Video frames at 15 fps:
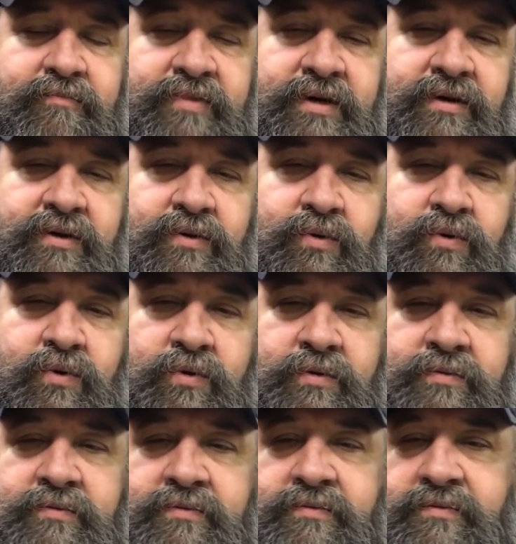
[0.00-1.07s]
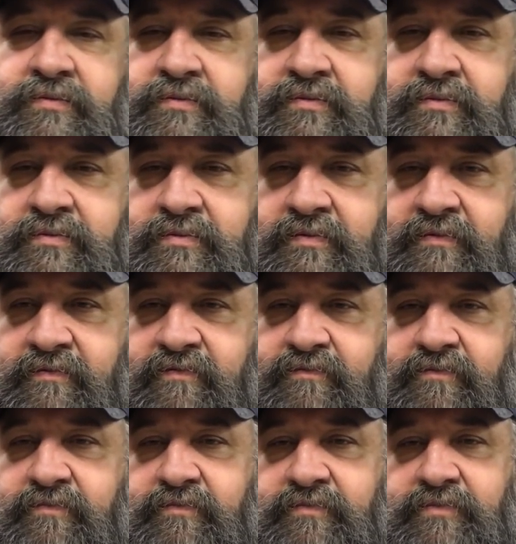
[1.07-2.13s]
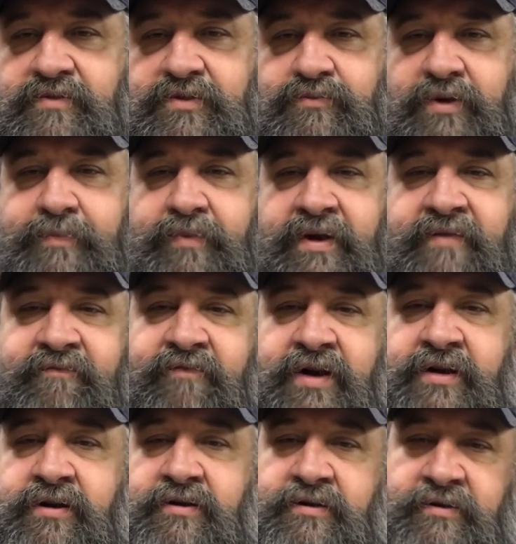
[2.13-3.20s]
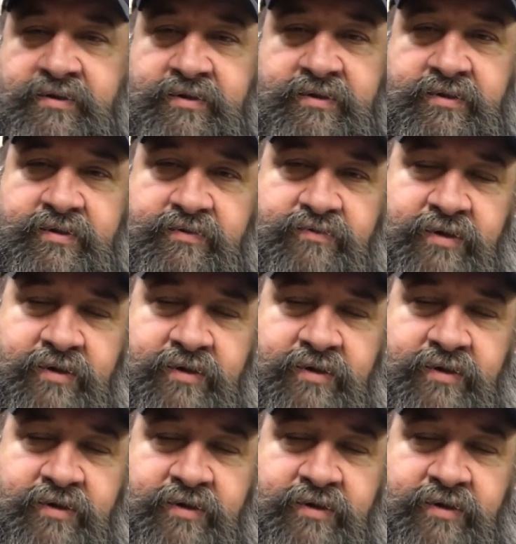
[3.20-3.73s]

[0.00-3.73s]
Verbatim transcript: big, cool sweeping fenders and the